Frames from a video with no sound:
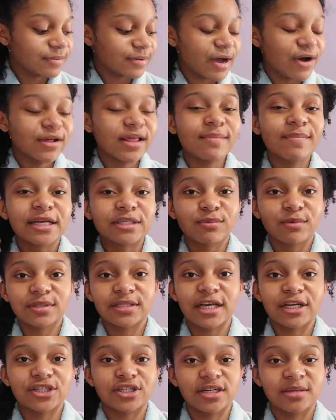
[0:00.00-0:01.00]
I only messed one
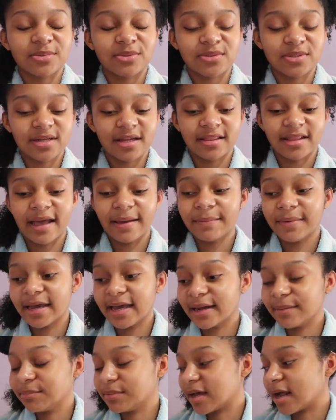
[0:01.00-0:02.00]
section up, so it's not that
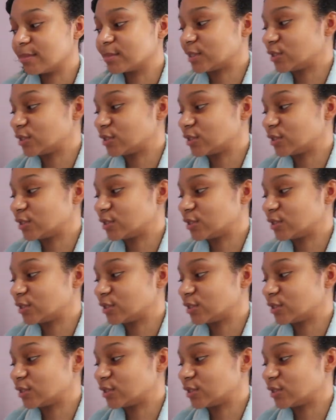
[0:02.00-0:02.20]
bad, but I'm